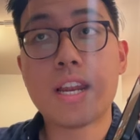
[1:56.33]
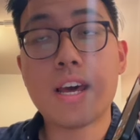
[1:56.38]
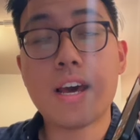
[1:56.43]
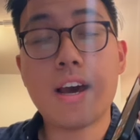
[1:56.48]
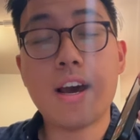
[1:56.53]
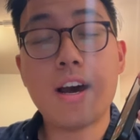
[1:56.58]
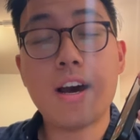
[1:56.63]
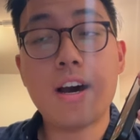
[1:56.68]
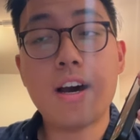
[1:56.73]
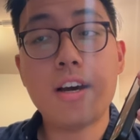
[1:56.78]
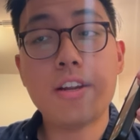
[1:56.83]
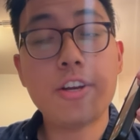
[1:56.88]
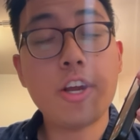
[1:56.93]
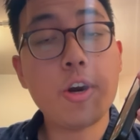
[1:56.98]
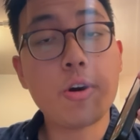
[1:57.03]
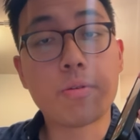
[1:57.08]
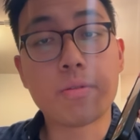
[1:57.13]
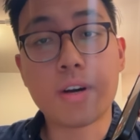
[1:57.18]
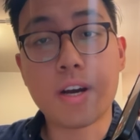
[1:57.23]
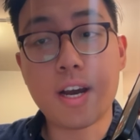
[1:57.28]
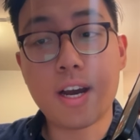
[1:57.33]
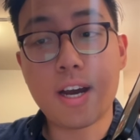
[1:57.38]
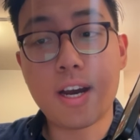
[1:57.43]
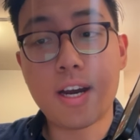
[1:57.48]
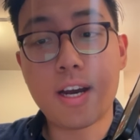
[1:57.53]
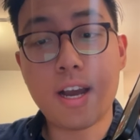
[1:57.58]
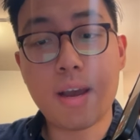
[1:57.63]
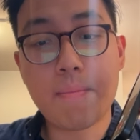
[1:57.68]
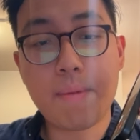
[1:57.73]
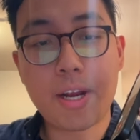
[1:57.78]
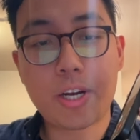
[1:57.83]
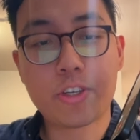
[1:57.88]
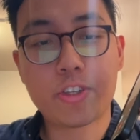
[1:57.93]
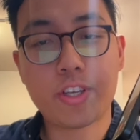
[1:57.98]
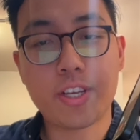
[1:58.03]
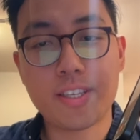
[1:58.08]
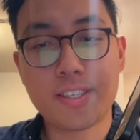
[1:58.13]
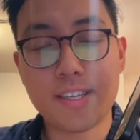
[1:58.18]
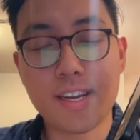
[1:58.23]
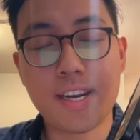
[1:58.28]
No, I'm actually
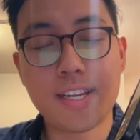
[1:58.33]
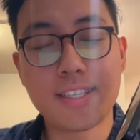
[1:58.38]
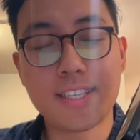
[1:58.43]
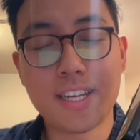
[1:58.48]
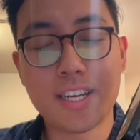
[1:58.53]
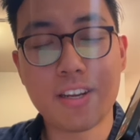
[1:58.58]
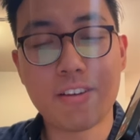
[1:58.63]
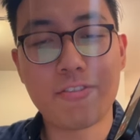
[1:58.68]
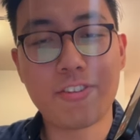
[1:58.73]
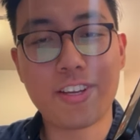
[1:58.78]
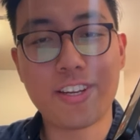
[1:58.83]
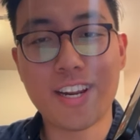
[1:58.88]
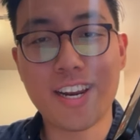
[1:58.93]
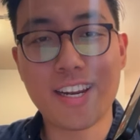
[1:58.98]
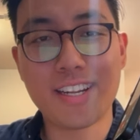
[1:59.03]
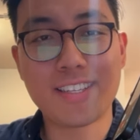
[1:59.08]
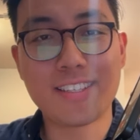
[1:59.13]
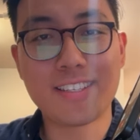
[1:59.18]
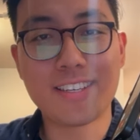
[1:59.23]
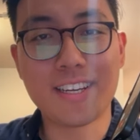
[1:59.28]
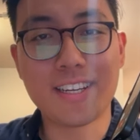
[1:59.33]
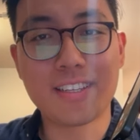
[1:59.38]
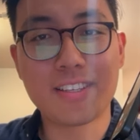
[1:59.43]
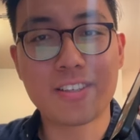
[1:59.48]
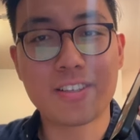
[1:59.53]
a citizen of the United States,